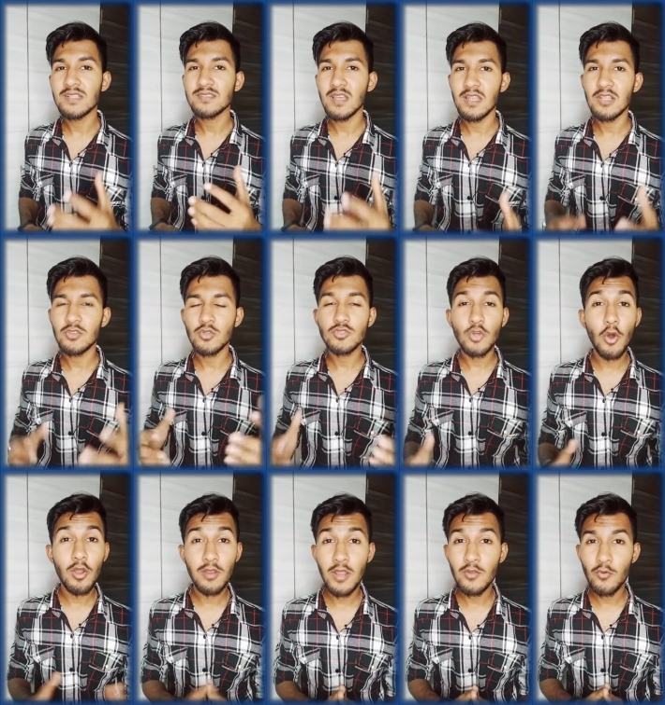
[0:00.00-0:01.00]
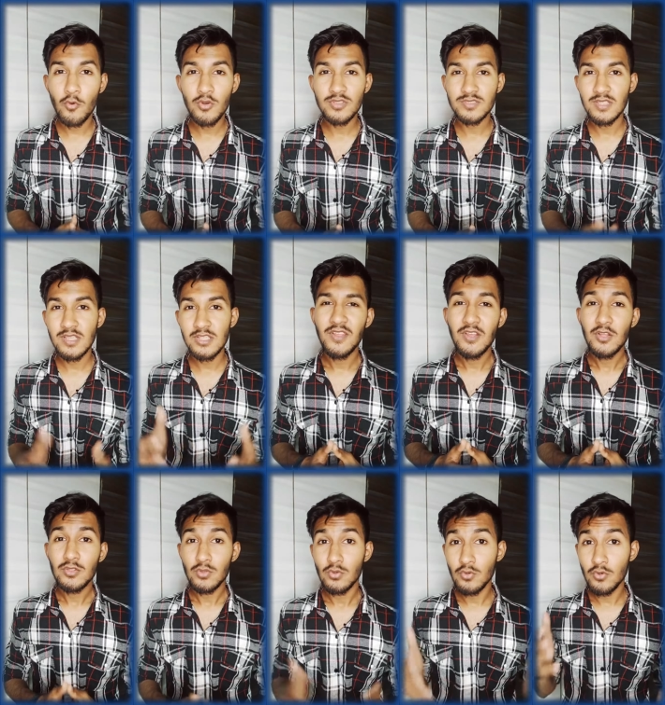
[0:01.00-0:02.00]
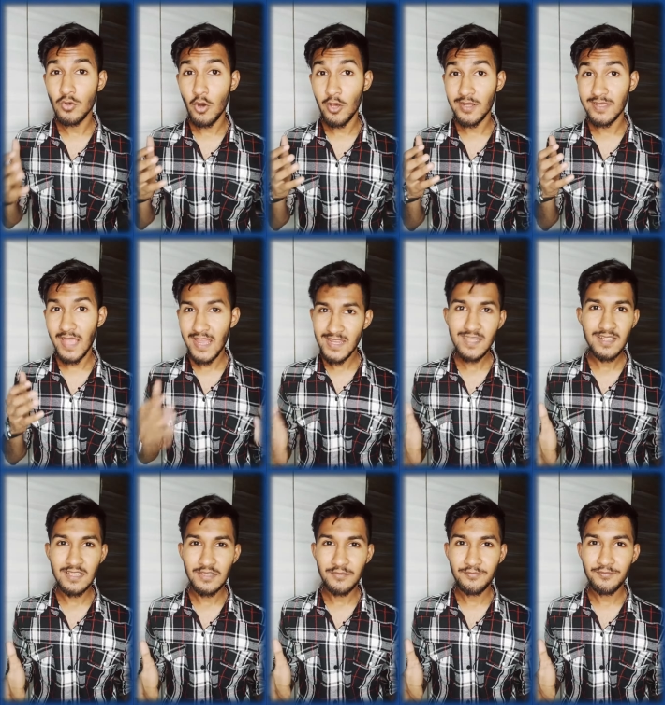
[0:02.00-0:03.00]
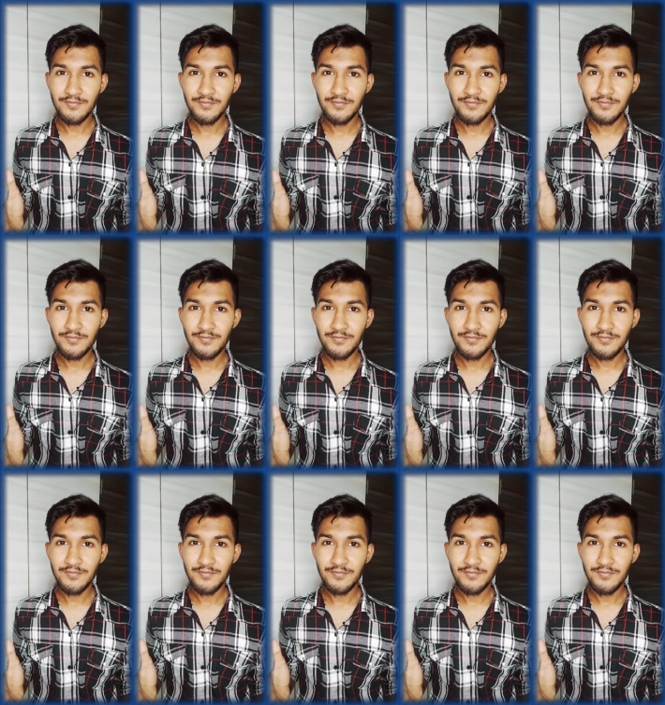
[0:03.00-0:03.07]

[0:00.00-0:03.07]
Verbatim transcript: selling those online courses through organically